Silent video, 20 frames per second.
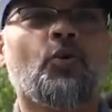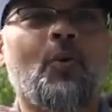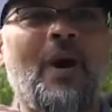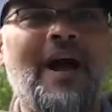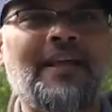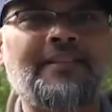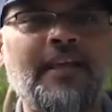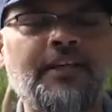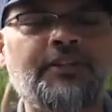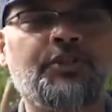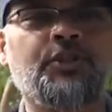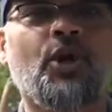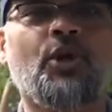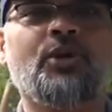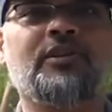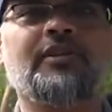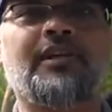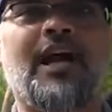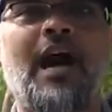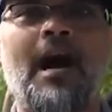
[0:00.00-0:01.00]
when the
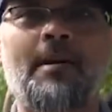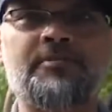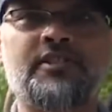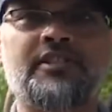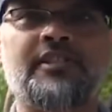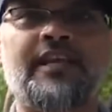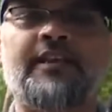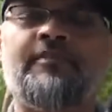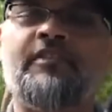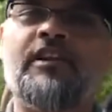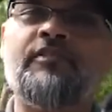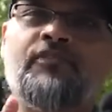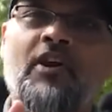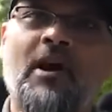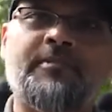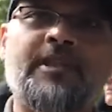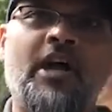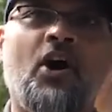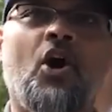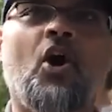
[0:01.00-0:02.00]
truth comes, even
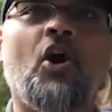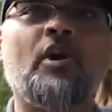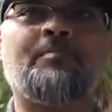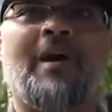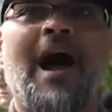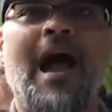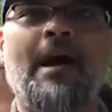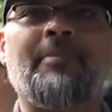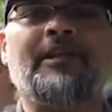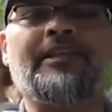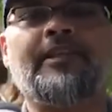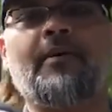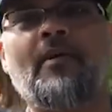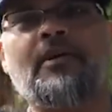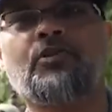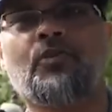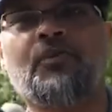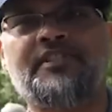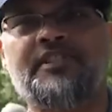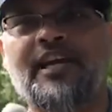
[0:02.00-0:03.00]
from their own Bible, they
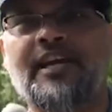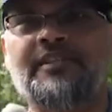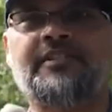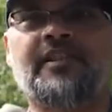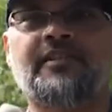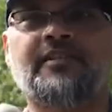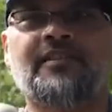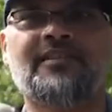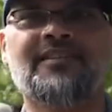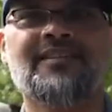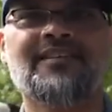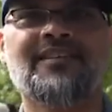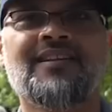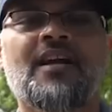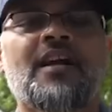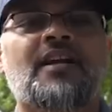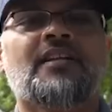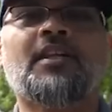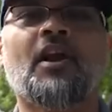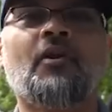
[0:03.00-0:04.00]
want to reject it.
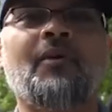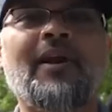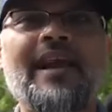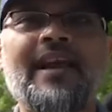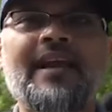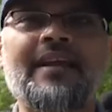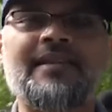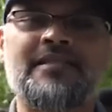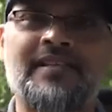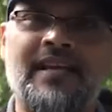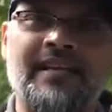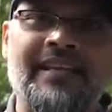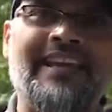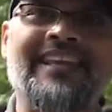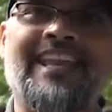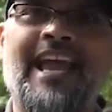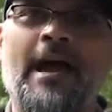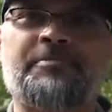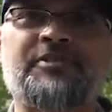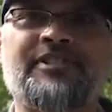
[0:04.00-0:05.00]
The reason he
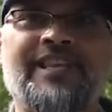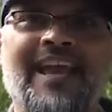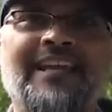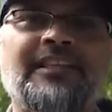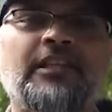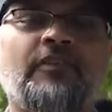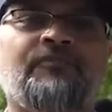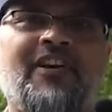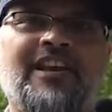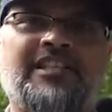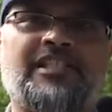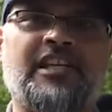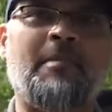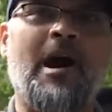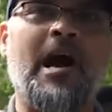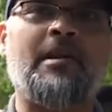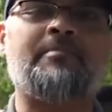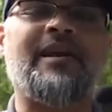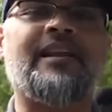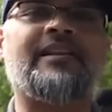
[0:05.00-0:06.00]
kept saying the first
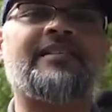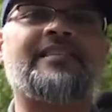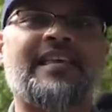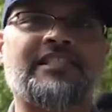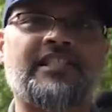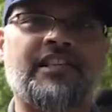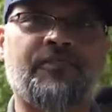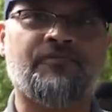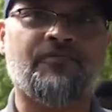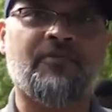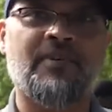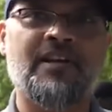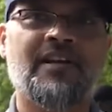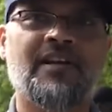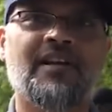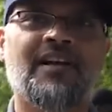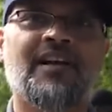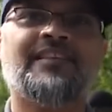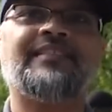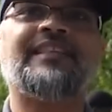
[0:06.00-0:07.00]
commandment is as if
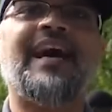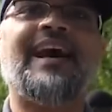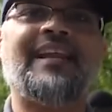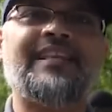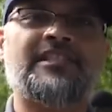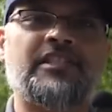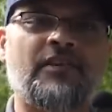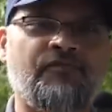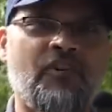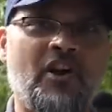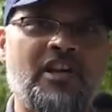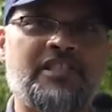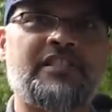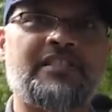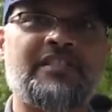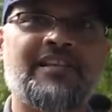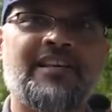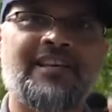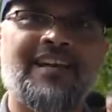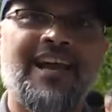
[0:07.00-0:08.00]
that is the first
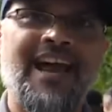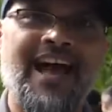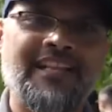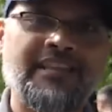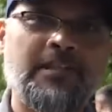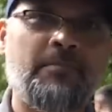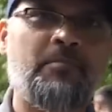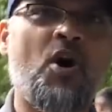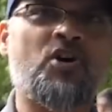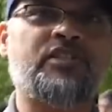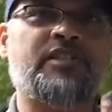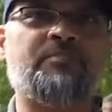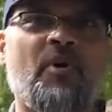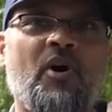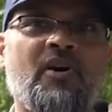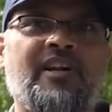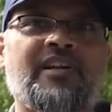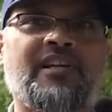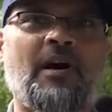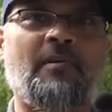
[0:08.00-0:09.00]
and the most
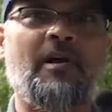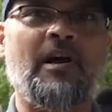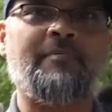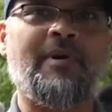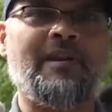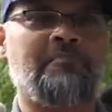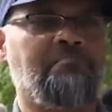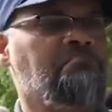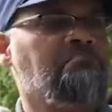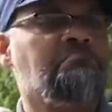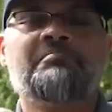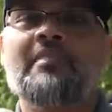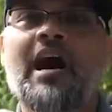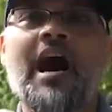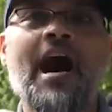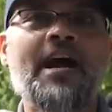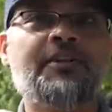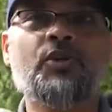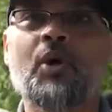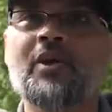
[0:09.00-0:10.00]
important commandment.
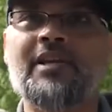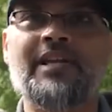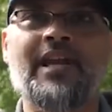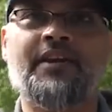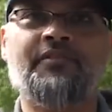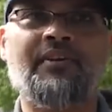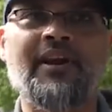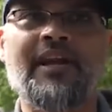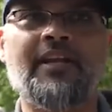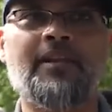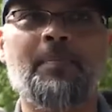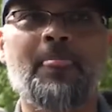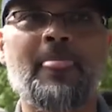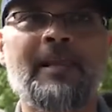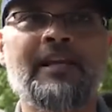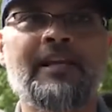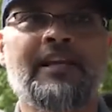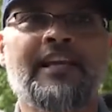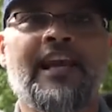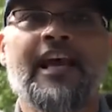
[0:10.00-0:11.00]
I totally agree.
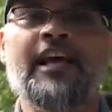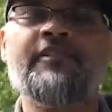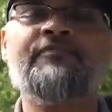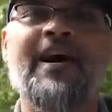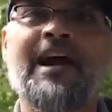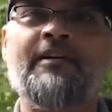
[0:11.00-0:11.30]
In